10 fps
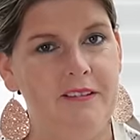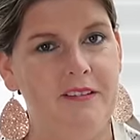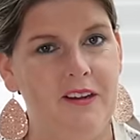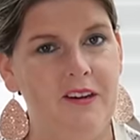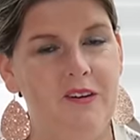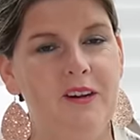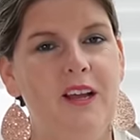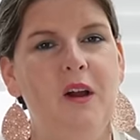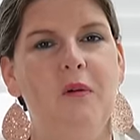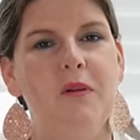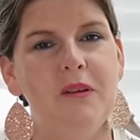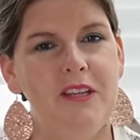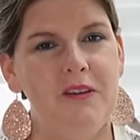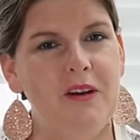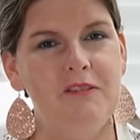So we
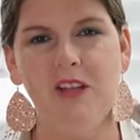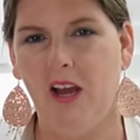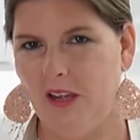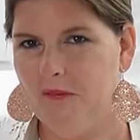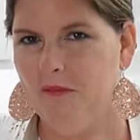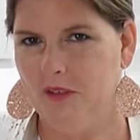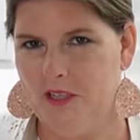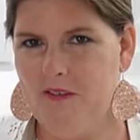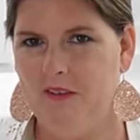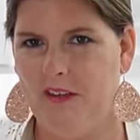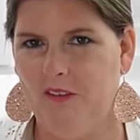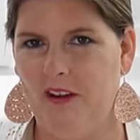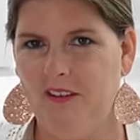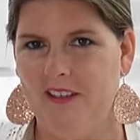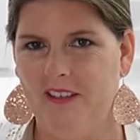really don't have time for T V
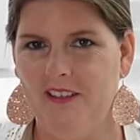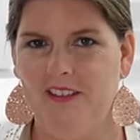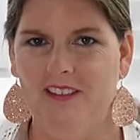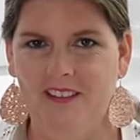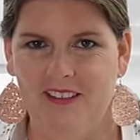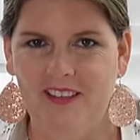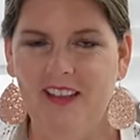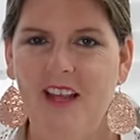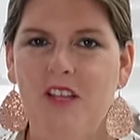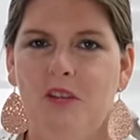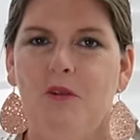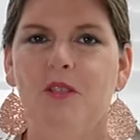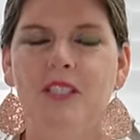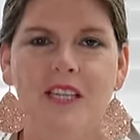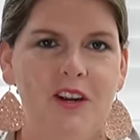around here. You
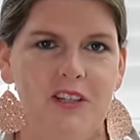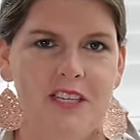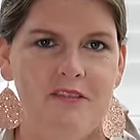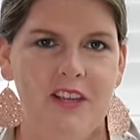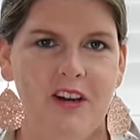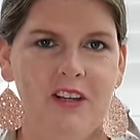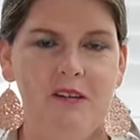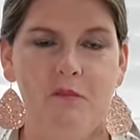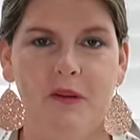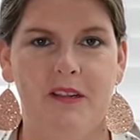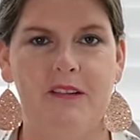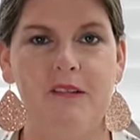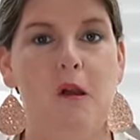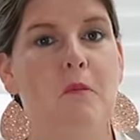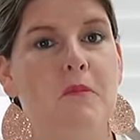will see our T V on, but
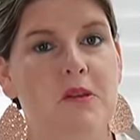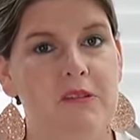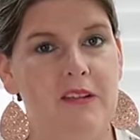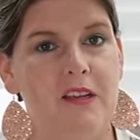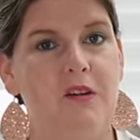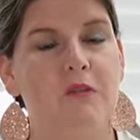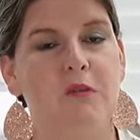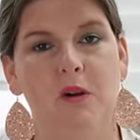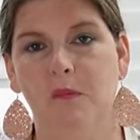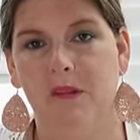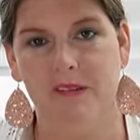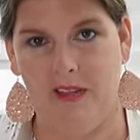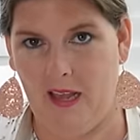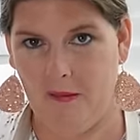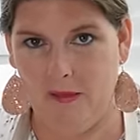it's music for Miss
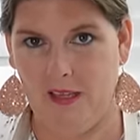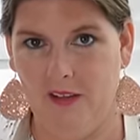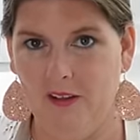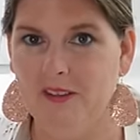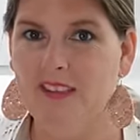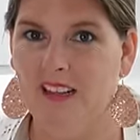Abigail.